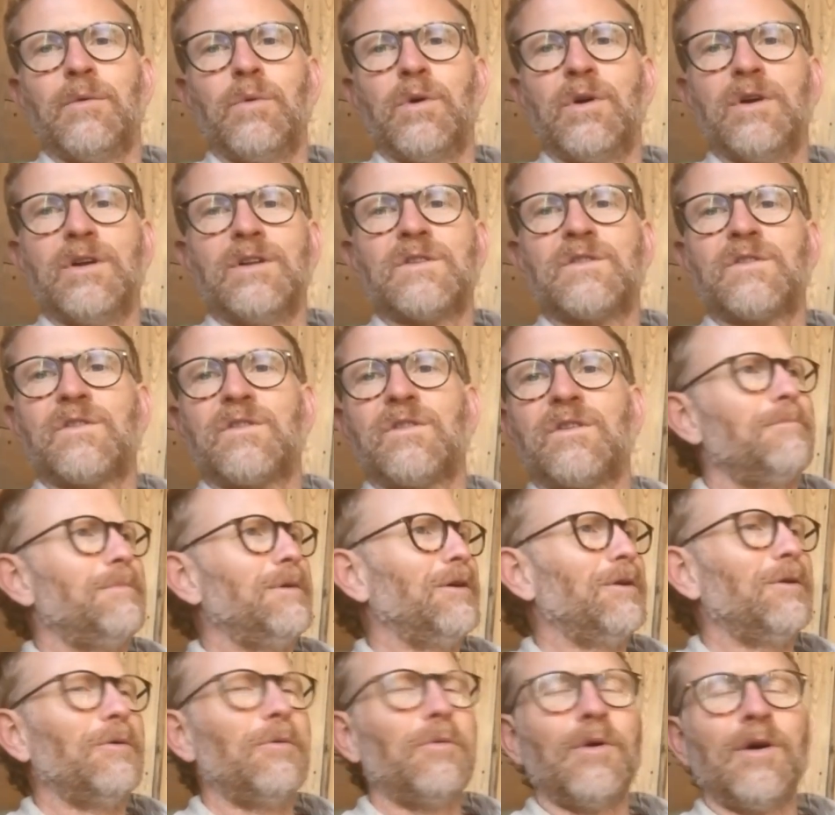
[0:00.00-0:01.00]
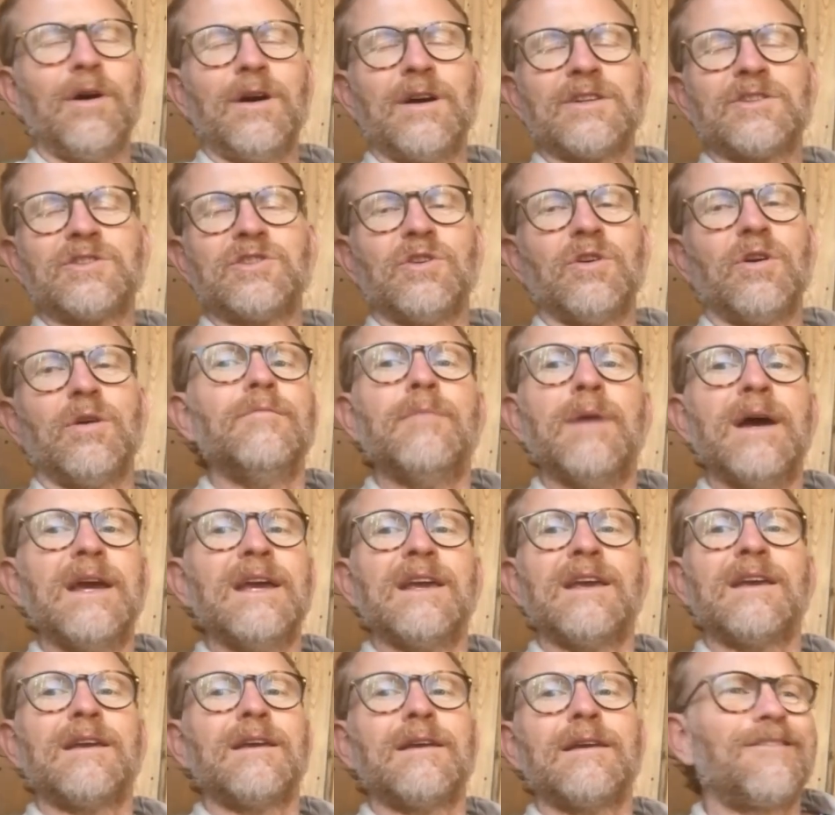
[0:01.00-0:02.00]
woods build a workshop
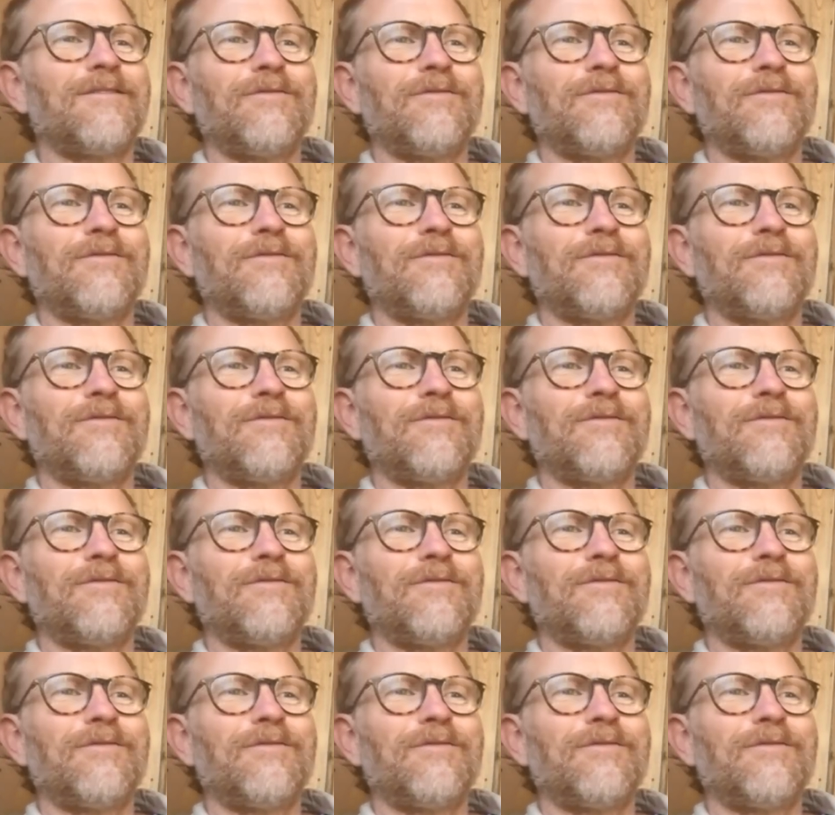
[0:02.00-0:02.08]
make